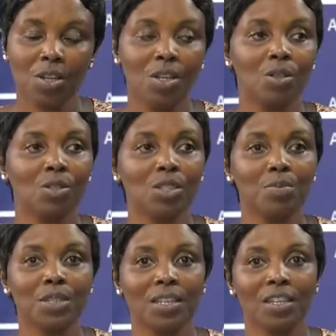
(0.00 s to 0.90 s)
which
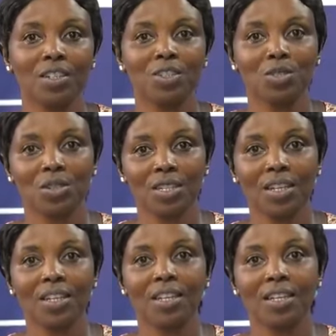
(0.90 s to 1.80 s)
began
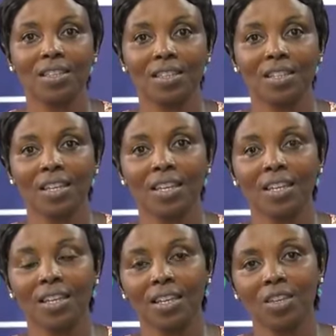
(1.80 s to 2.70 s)
today at the
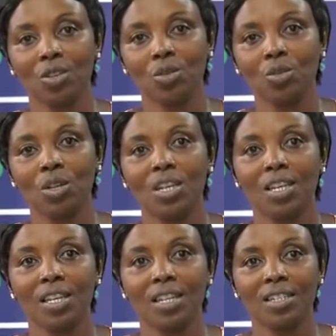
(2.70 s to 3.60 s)
AAU
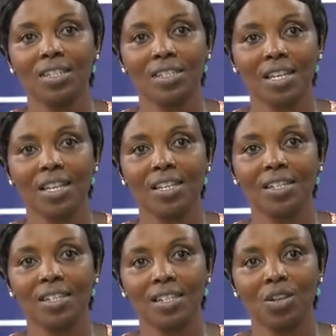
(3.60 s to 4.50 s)
and is
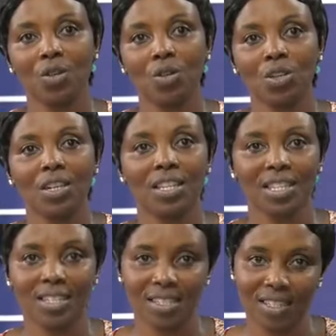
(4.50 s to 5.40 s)
ending on
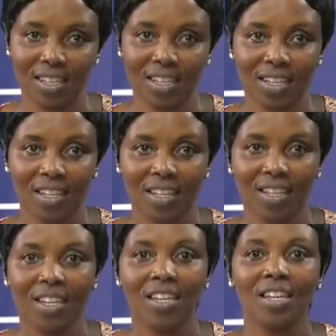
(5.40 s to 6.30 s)
Thursday.
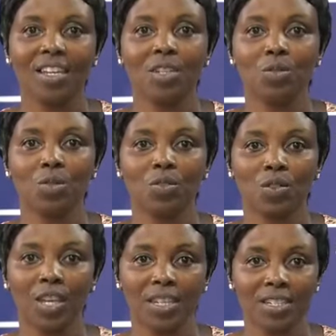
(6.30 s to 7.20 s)
And we've
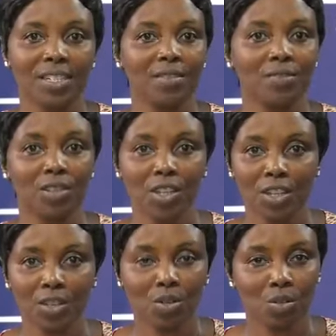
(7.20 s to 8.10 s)
had a
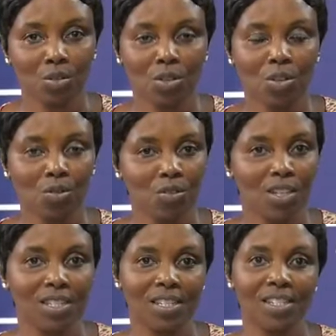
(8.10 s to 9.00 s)
very good
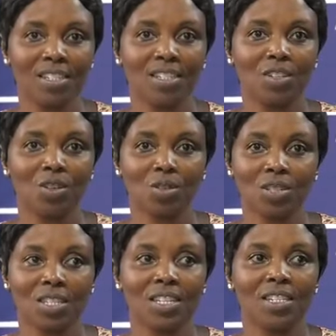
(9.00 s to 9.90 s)
conversation
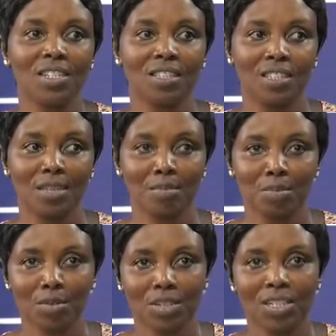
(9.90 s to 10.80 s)
concerning the
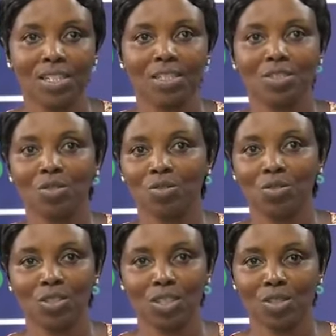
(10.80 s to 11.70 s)
importance of
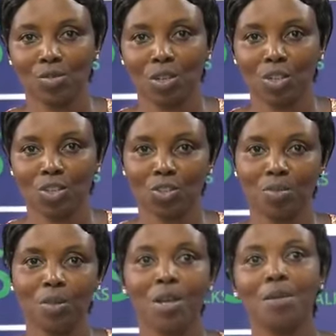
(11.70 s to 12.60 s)
this workshop.
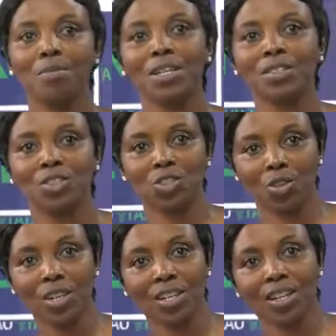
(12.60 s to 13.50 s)
Please
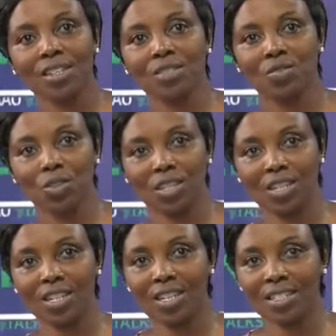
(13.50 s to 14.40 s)
join us for the
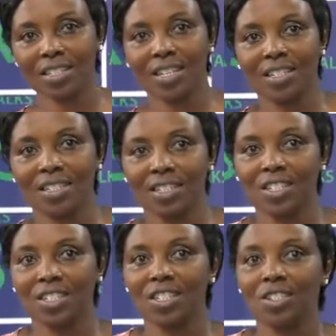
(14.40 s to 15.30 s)
next
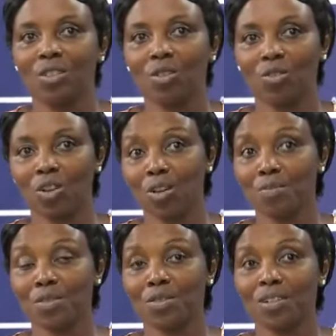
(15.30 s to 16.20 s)
edition of our
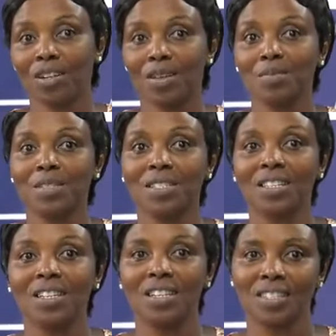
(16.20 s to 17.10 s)
programs.
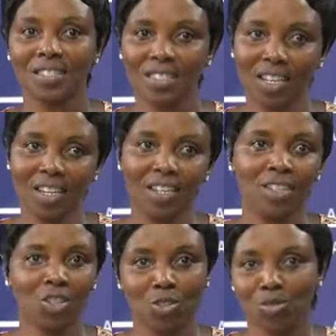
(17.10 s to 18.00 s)
Stay
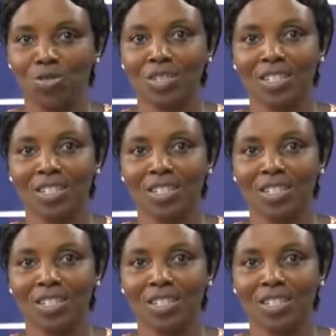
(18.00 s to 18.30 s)
tuned.